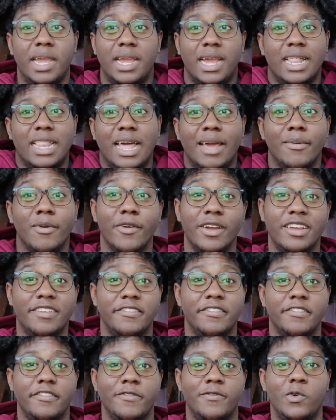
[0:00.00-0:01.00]
make
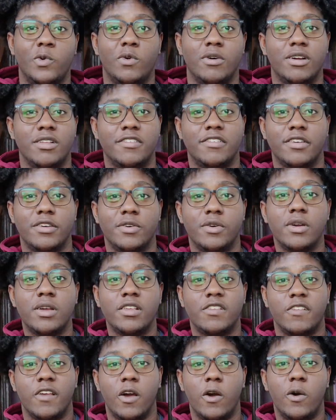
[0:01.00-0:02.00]
collaborations if you want to.
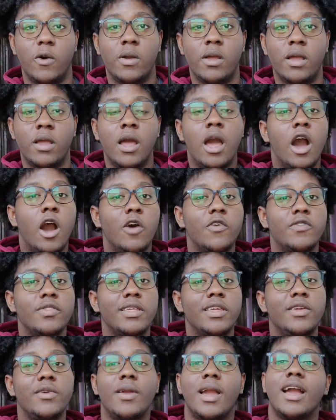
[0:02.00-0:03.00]
So
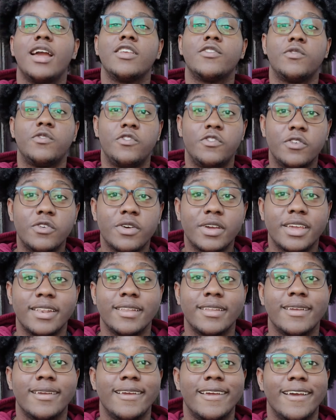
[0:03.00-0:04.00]
hopefully you guys will
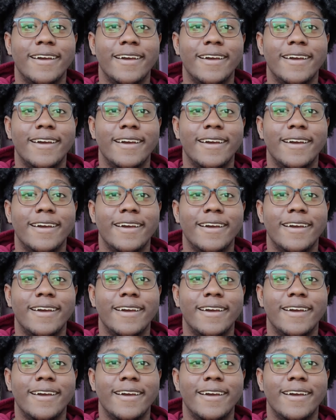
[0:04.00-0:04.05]
join.